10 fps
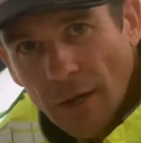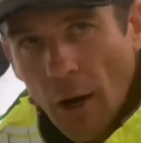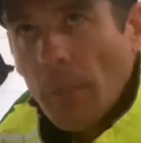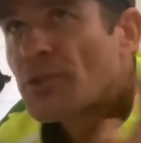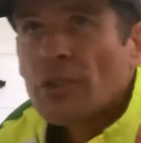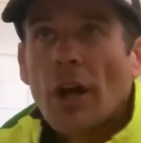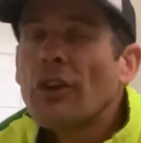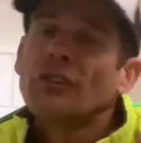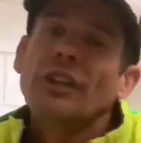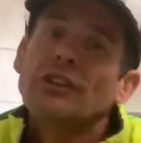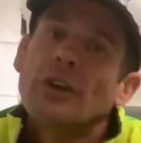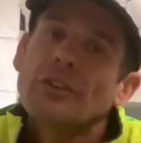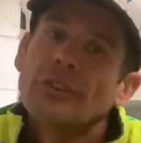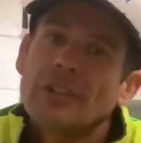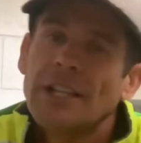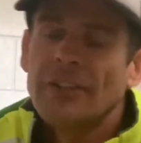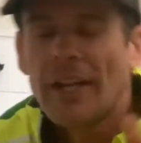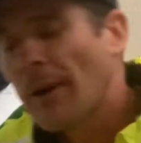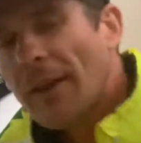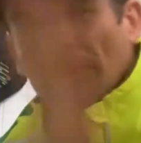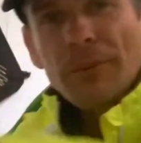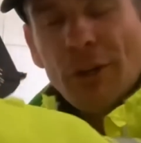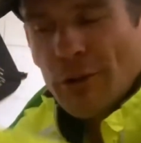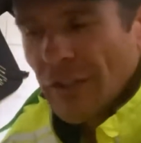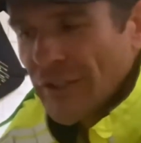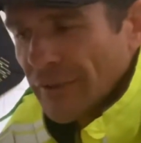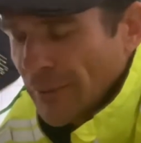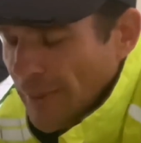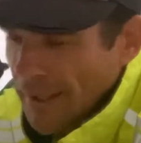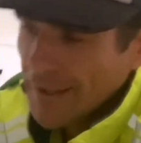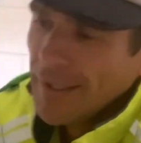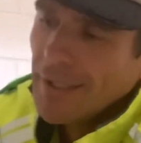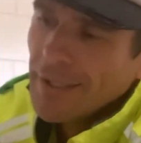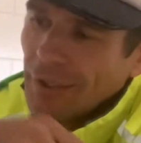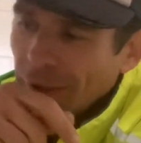Oh, no, that's detox, that's cleanse. Anyway, I'm digressing from that, the